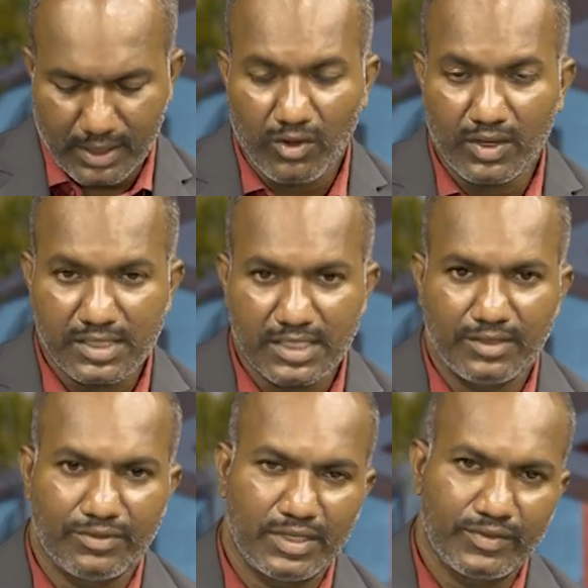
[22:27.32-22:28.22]

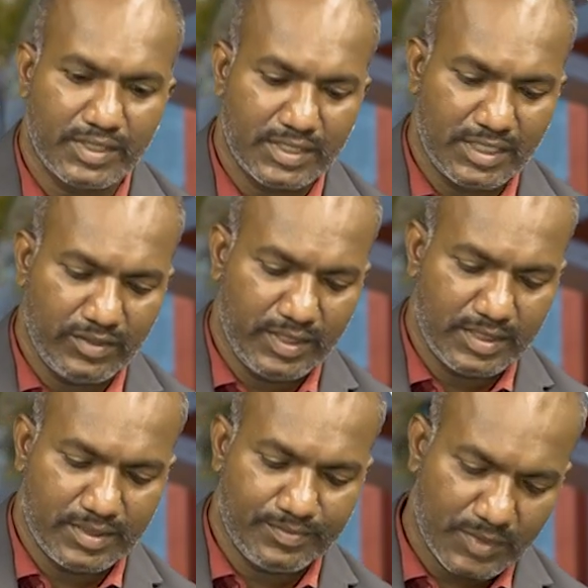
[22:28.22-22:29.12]
constant frequency
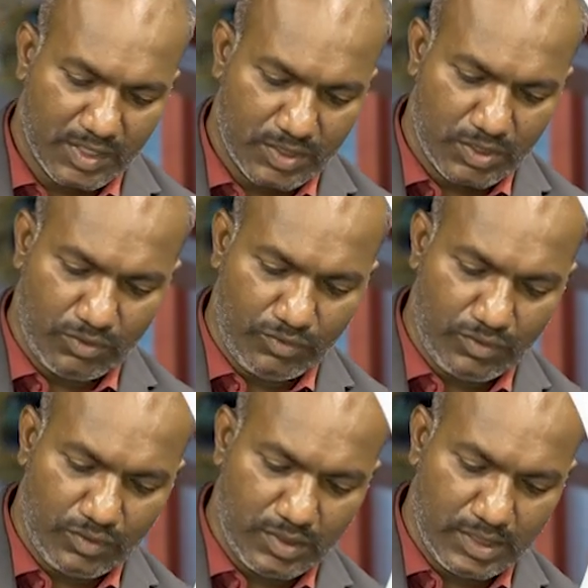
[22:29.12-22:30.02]
device. So
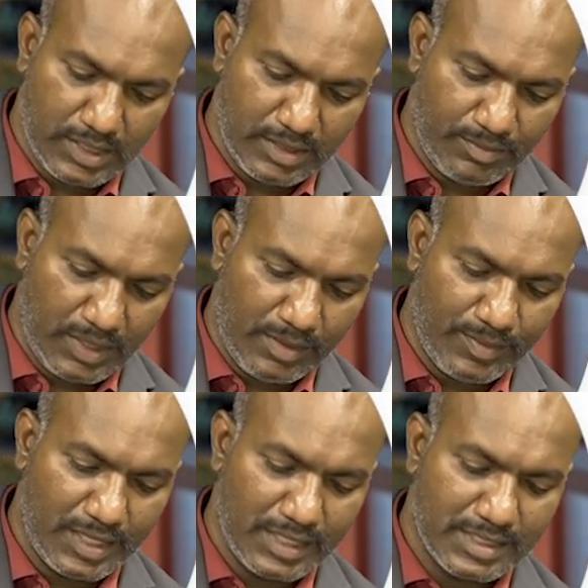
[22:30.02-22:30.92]

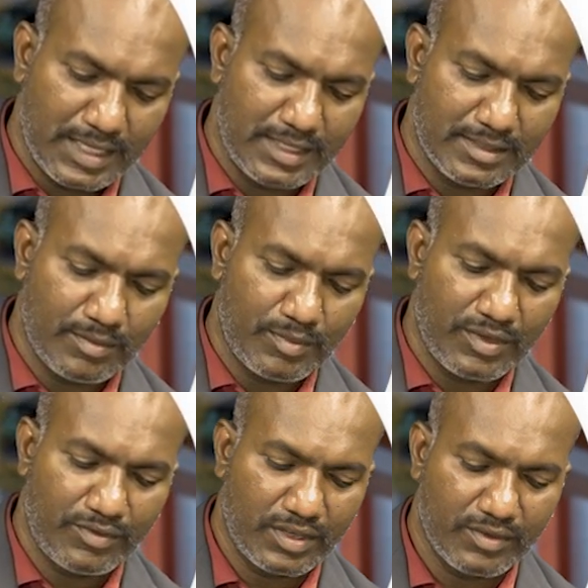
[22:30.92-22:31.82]
primary side
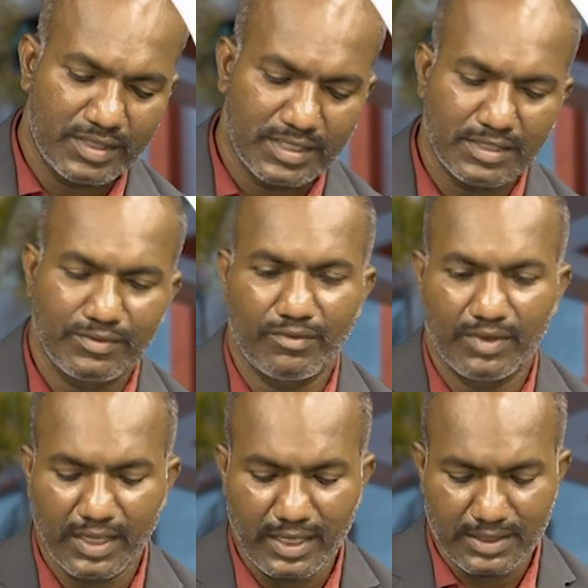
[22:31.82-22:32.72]
supply frequency is
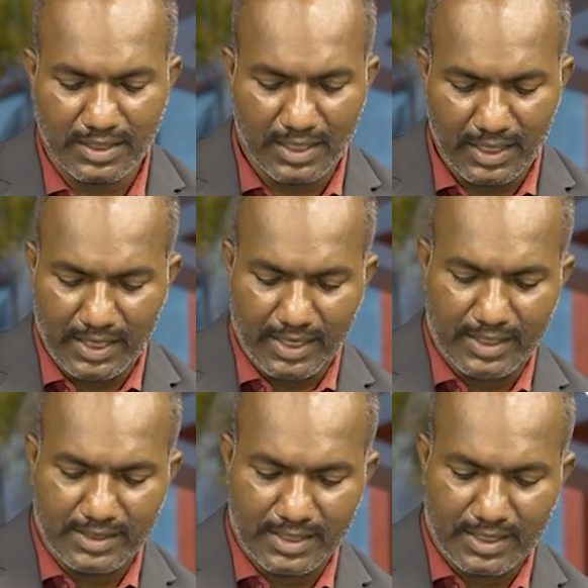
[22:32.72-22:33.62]
50 Hz
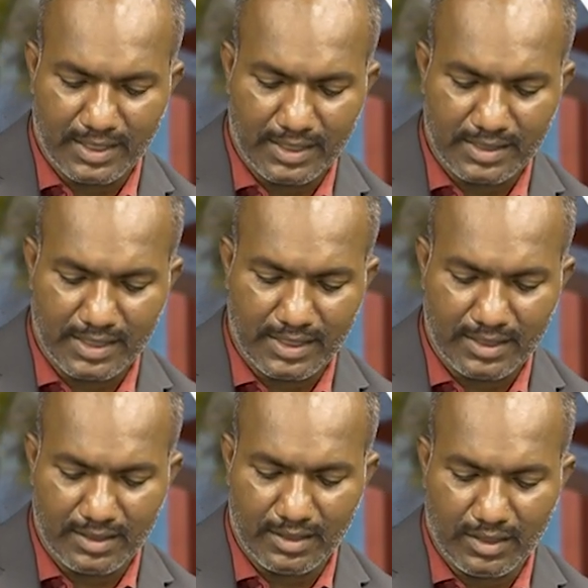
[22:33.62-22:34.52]
and secondary side
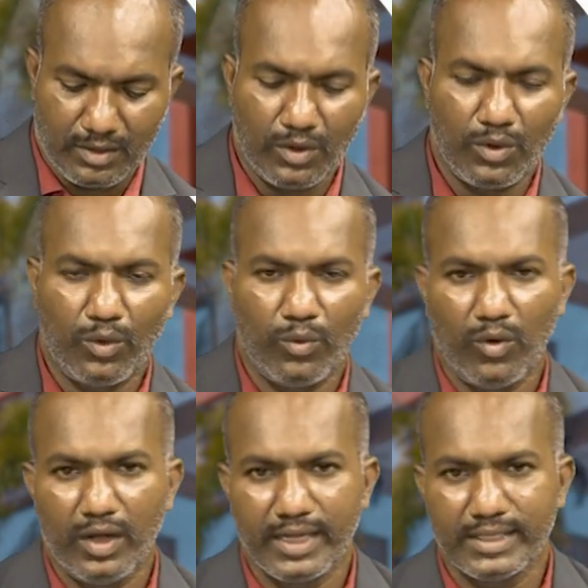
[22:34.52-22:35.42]

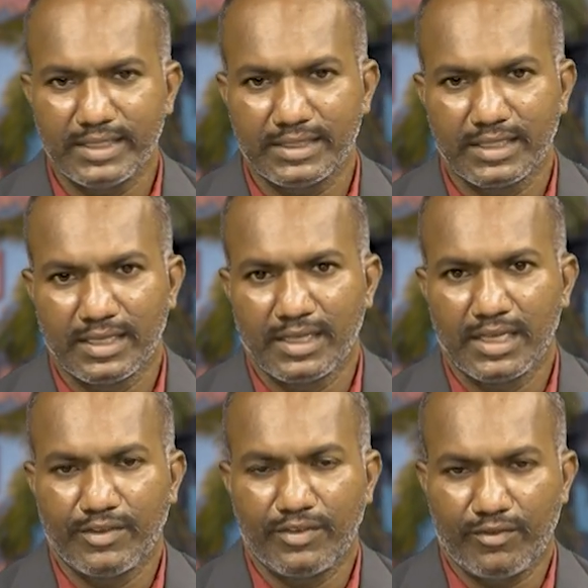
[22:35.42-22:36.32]
load voltage is
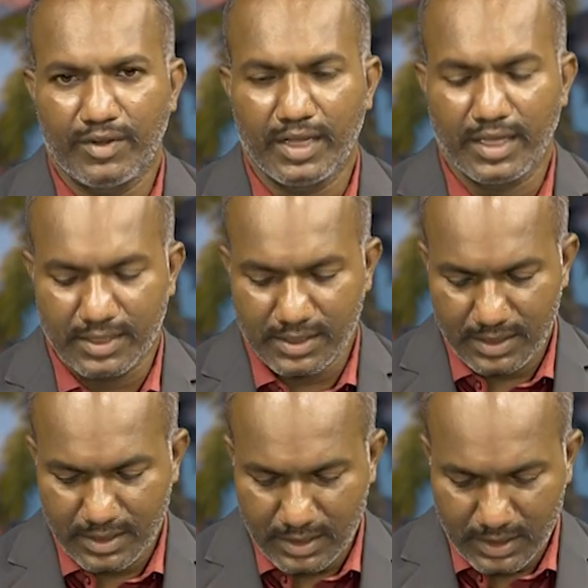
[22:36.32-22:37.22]
50 Hz.
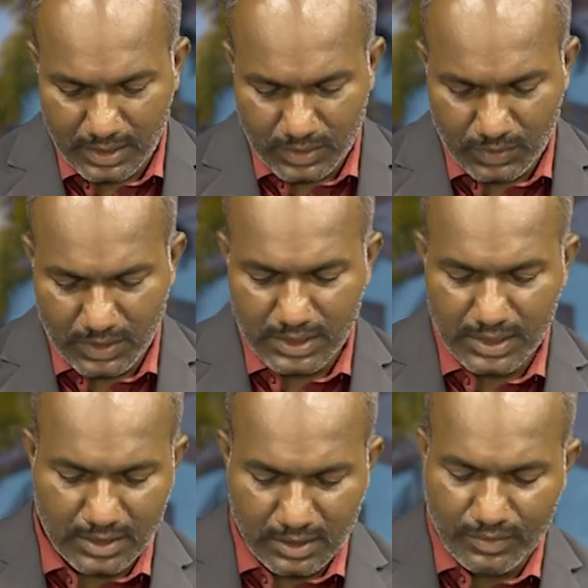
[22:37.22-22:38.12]
So these
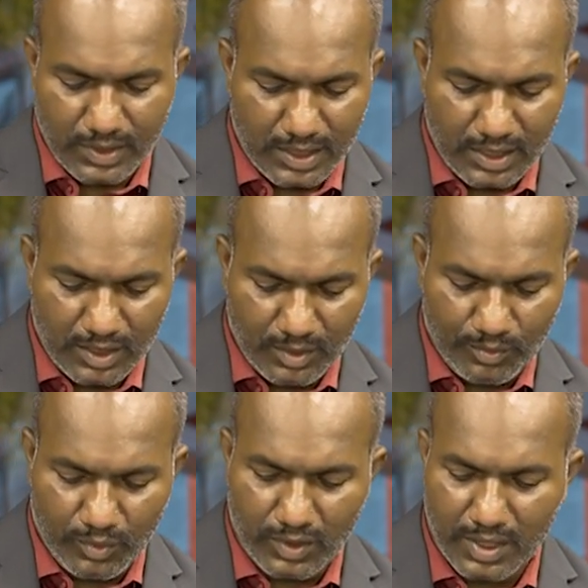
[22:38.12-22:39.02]
are the very
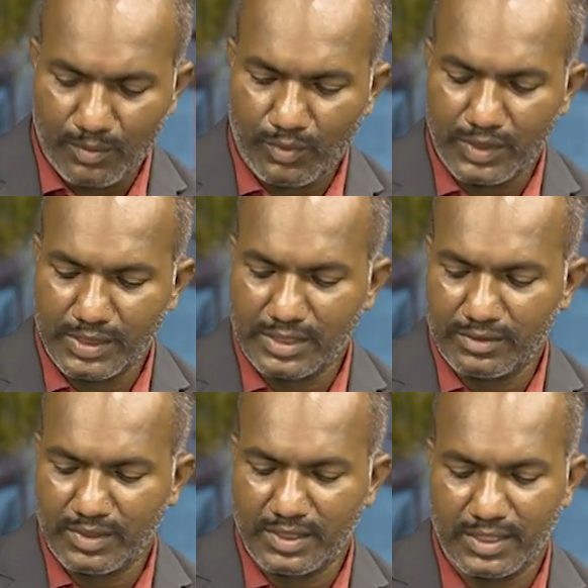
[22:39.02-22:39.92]
important points
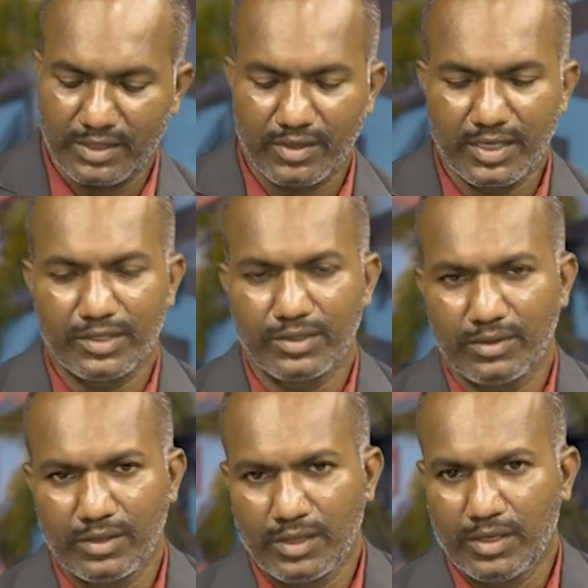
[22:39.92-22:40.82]
when regarding
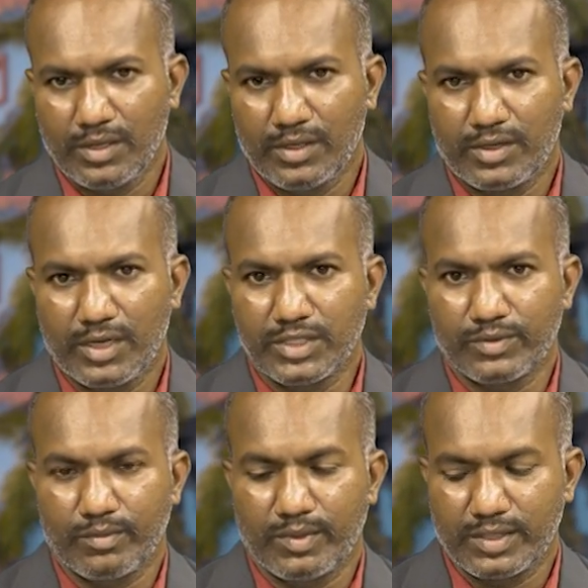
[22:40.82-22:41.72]
to
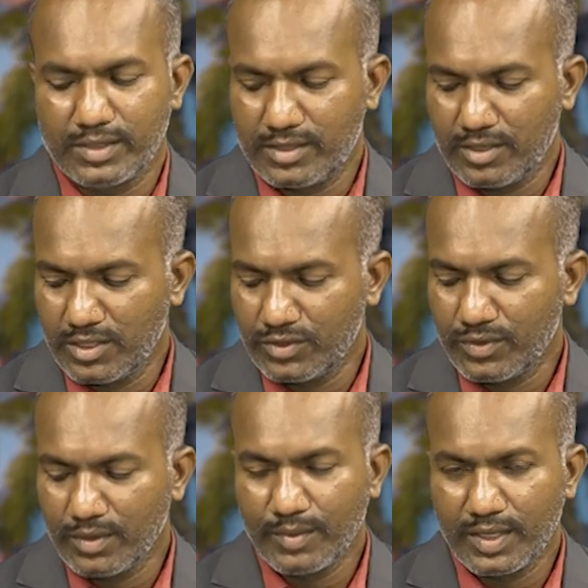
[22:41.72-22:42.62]
transformer.
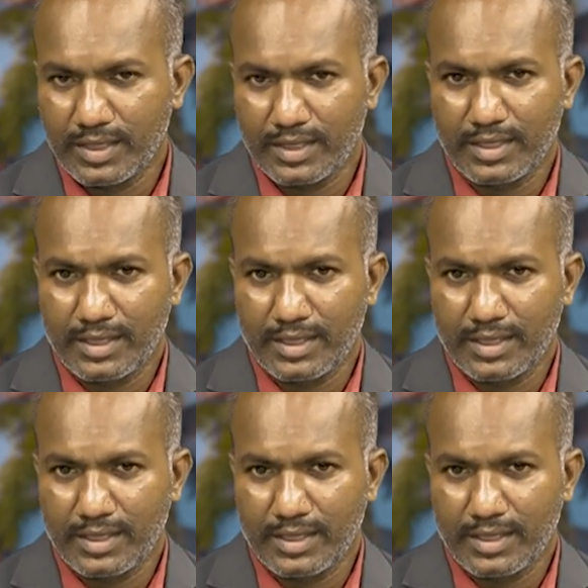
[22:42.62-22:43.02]
Transformer